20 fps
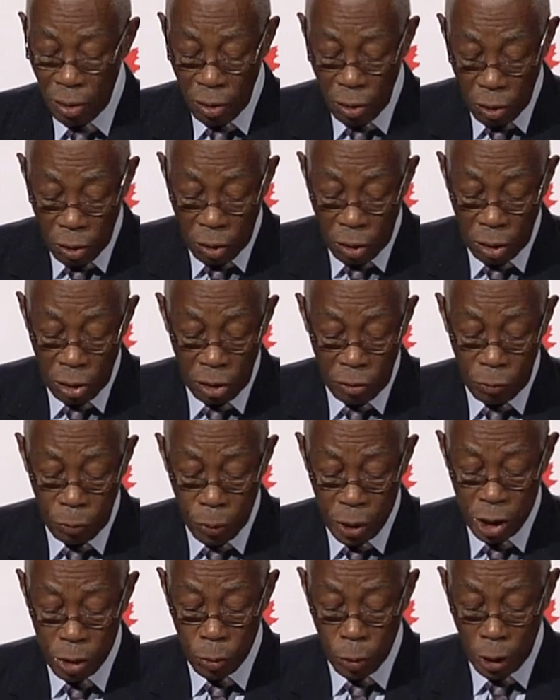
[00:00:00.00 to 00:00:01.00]
all of
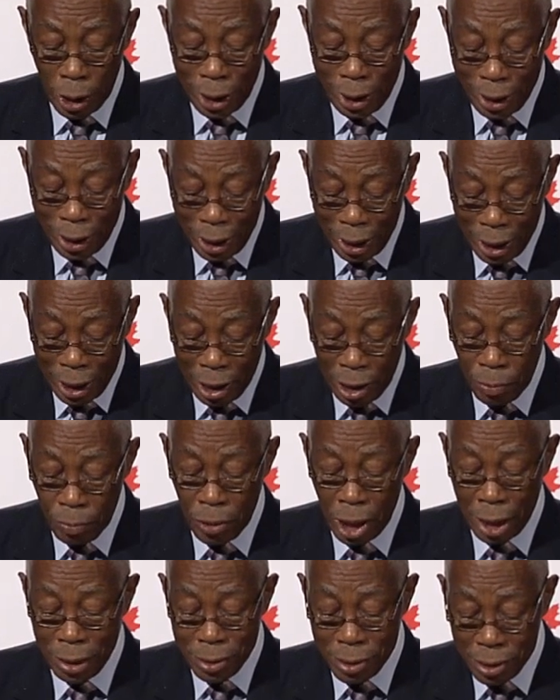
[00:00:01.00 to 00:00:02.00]
which were aimed
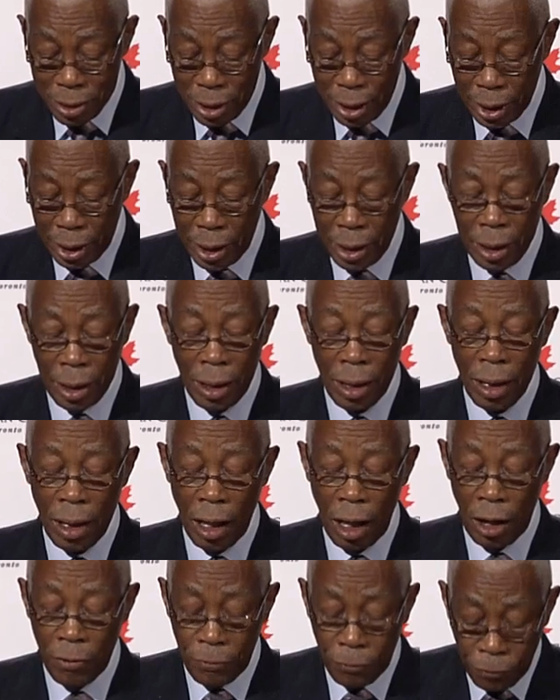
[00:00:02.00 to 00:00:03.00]
at seeking
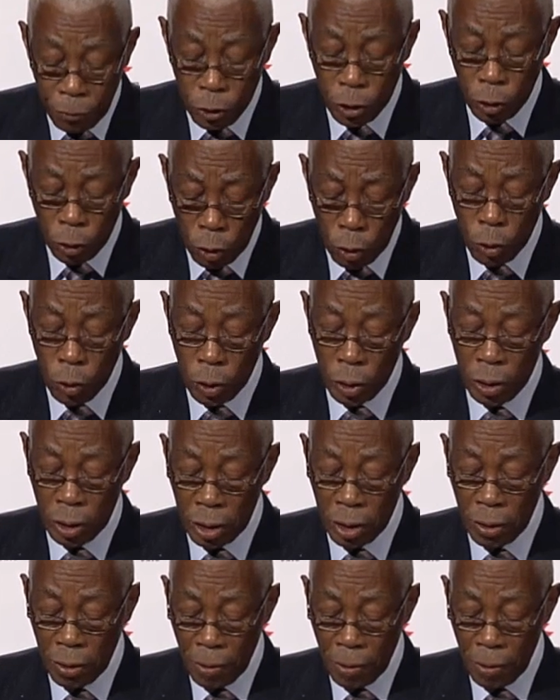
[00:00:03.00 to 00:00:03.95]
a foothold